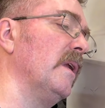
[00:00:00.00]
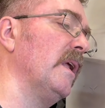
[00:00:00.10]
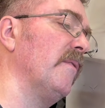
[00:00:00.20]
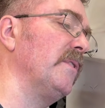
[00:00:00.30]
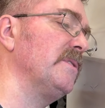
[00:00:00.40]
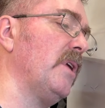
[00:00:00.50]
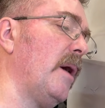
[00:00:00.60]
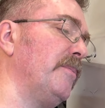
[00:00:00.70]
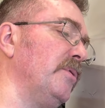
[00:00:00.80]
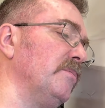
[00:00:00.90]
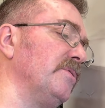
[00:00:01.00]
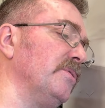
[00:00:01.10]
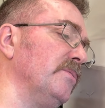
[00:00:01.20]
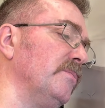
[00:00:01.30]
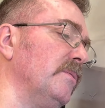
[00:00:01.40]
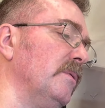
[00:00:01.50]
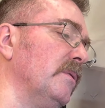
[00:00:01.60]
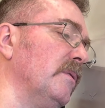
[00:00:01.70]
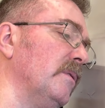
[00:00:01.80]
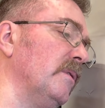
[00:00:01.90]
Now, if you stop too soon
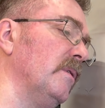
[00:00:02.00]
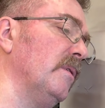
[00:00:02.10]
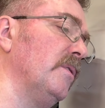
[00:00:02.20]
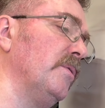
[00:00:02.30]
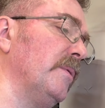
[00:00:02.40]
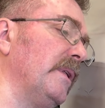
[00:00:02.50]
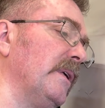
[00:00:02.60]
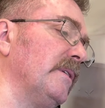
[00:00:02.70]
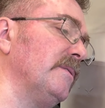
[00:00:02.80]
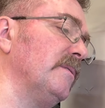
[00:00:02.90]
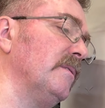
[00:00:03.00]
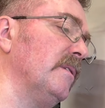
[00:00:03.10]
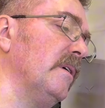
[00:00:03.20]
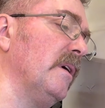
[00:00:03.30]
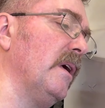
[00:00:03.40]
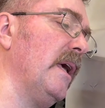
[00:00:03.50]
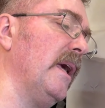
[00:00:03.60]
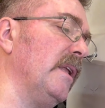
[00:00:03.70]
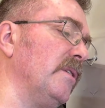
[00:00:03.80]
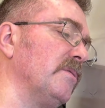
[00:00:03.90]
doing this
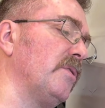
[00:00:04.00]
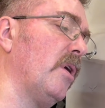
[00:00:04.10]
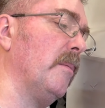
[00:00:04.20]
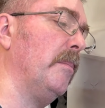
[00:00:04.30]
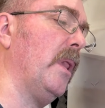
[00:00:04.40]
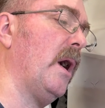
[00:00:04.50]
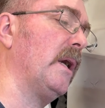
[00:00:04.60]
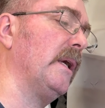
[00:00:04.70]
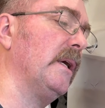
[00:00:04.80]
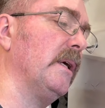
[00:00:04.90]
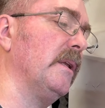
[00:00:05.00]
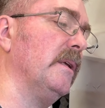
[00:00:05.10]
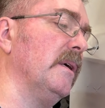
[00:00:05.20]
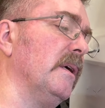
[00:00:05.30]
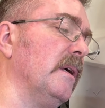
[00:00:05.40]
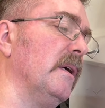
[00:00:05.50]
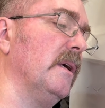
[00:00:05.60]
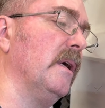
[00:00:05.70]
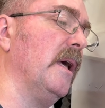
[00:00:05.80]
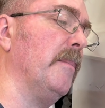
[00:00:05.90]
and you start blocking
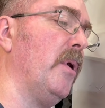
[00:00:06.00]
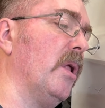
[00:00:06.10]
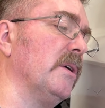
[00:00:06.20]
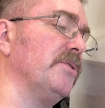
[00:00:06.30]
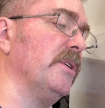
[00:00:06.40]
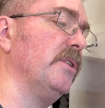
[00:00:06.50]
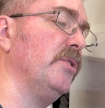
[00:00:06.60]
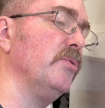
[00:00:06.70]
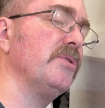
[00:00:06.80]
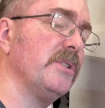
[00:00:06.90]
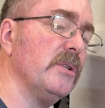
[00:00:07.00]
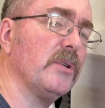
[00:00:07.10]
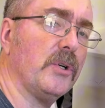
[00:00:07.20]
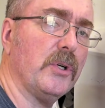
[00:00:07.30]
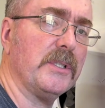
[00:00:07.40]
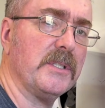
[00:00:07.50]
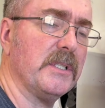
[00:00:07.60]
and polishing, you still could